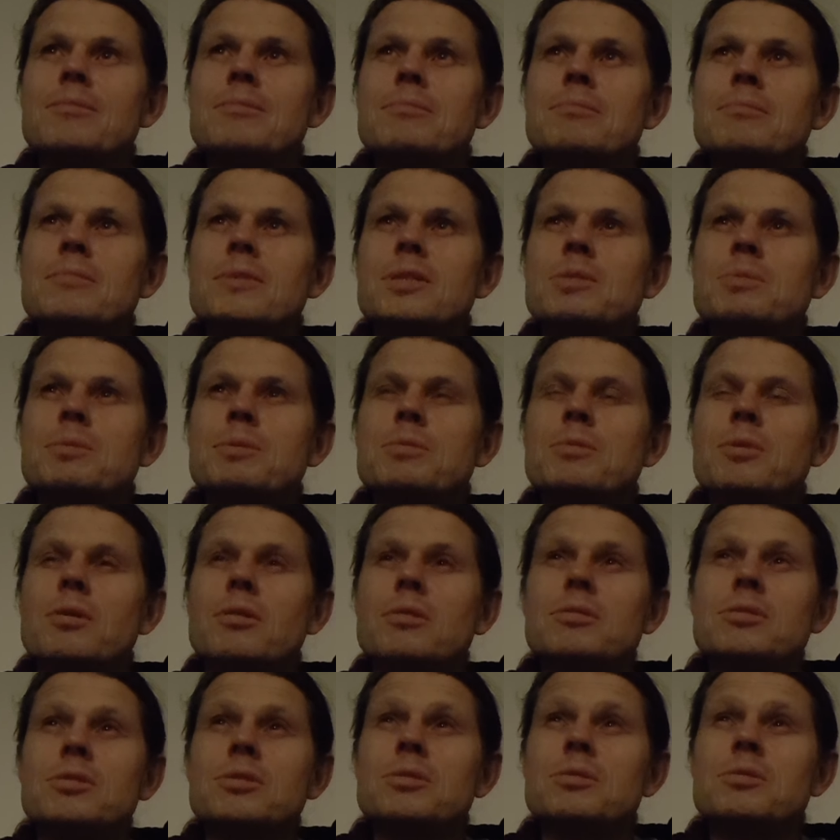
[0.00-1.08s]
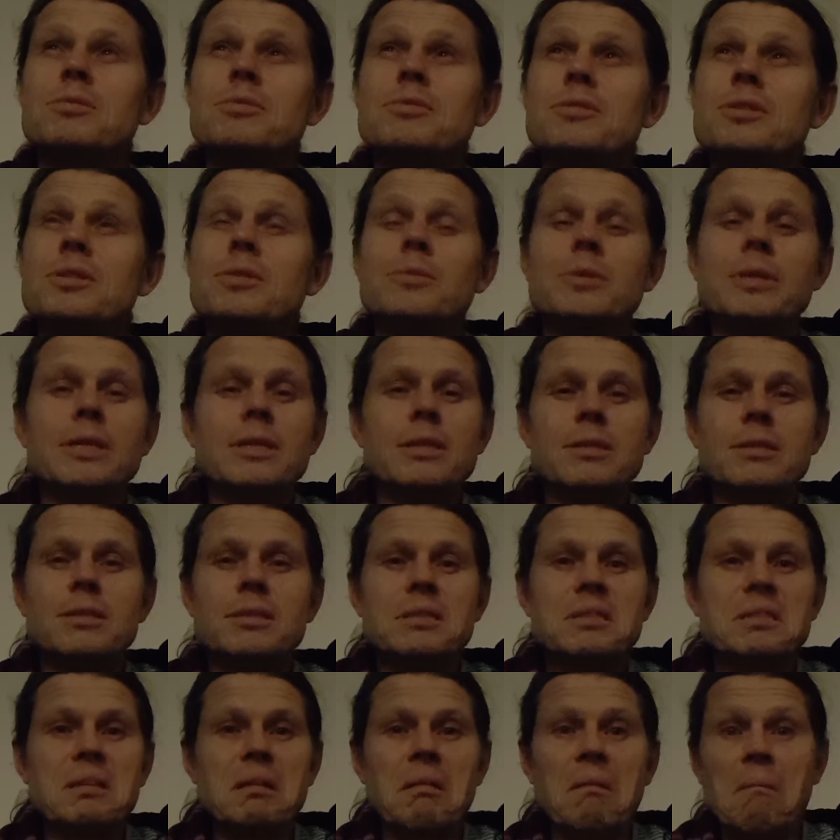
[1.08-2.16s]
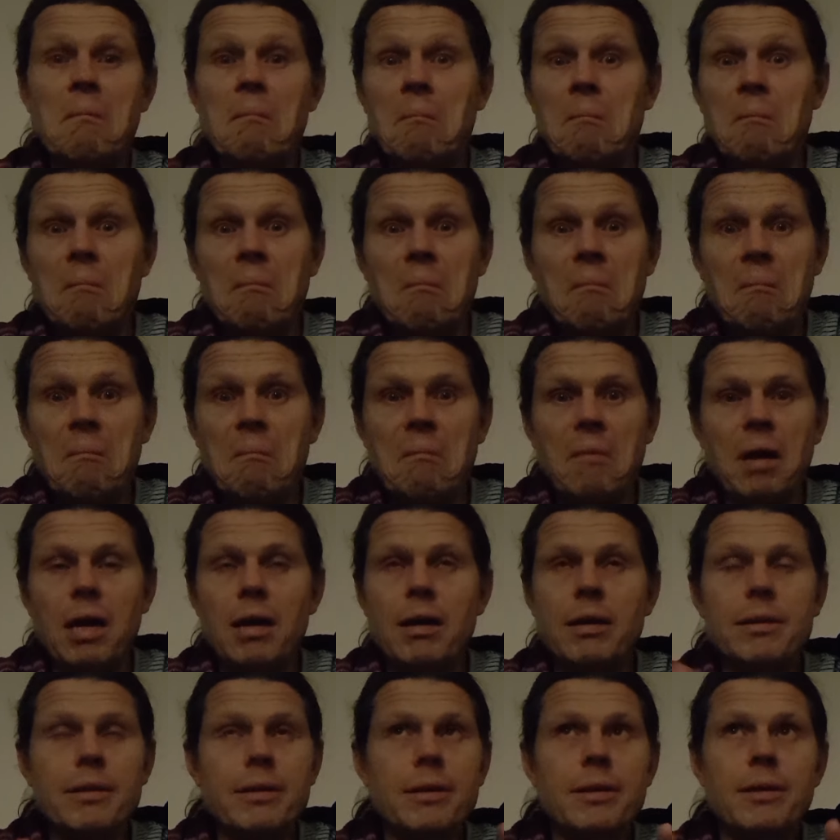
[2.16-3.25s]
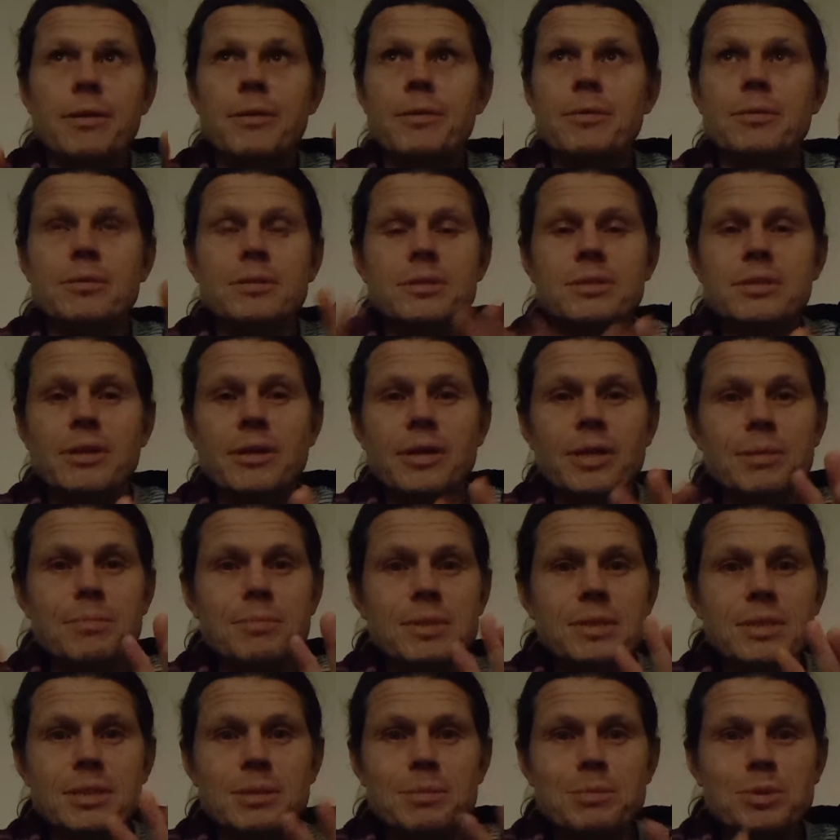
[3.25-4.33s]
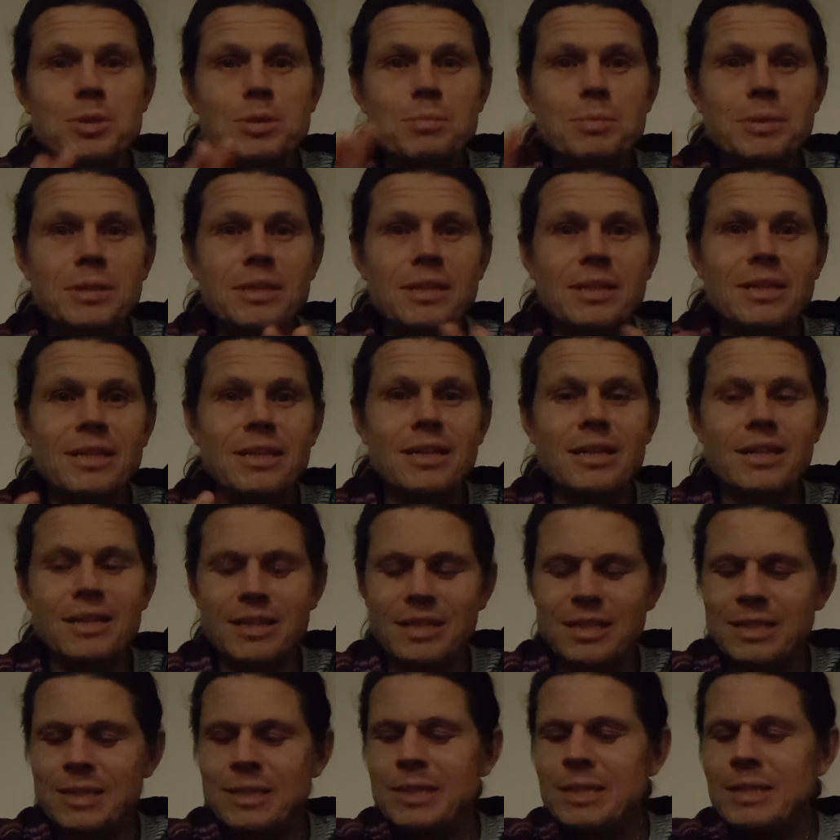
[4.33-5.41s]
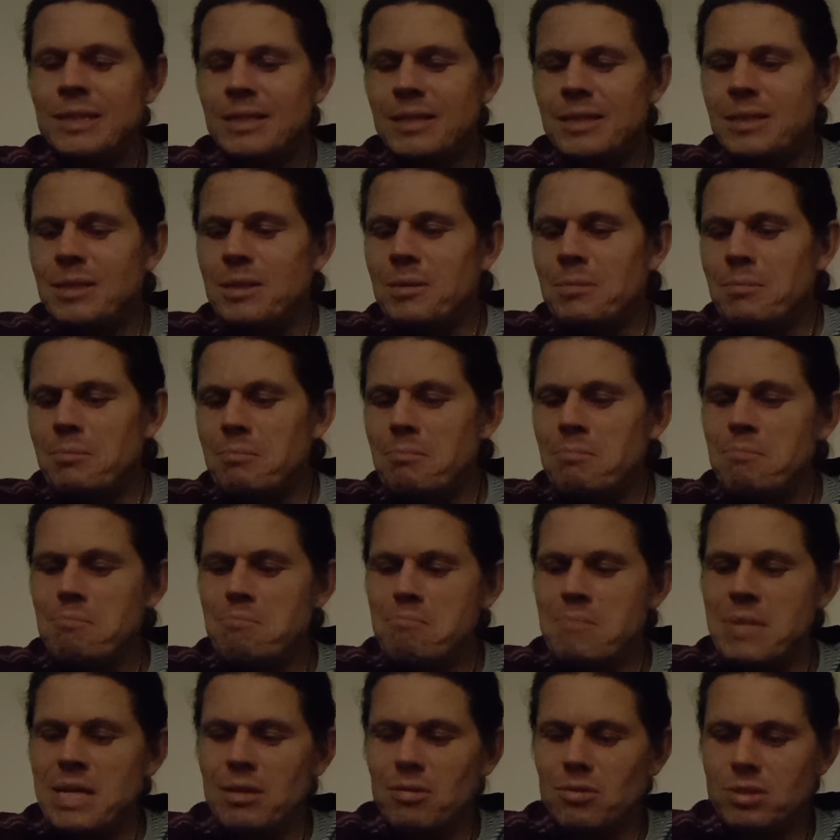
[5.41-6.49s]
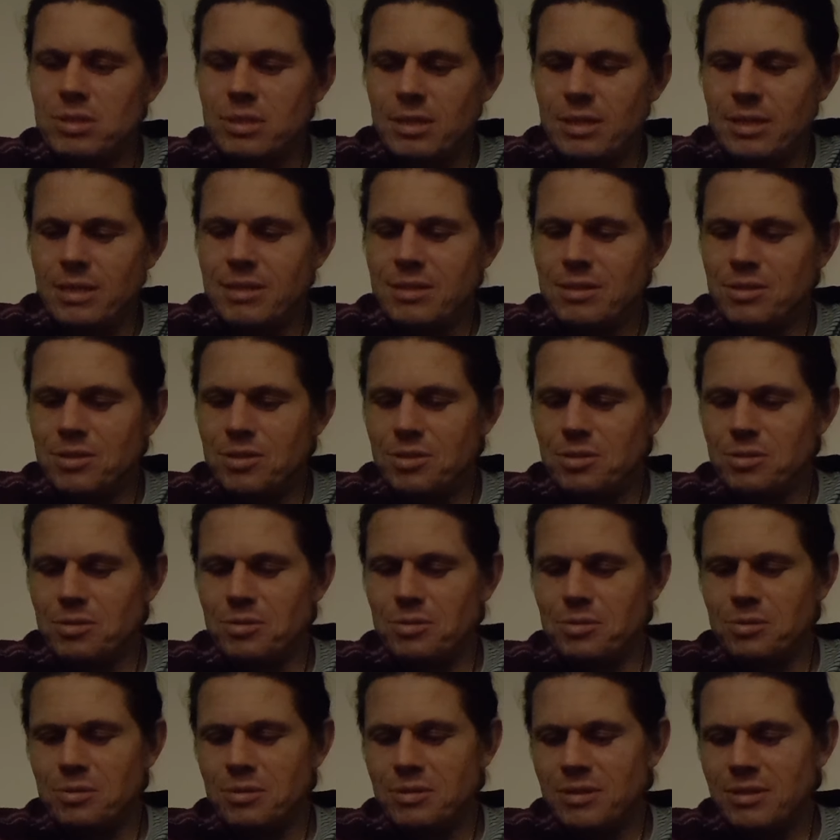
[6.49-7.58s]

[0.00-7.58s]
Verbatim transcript: must be what two three weeks. I don't know. Time seems to be uh, melting into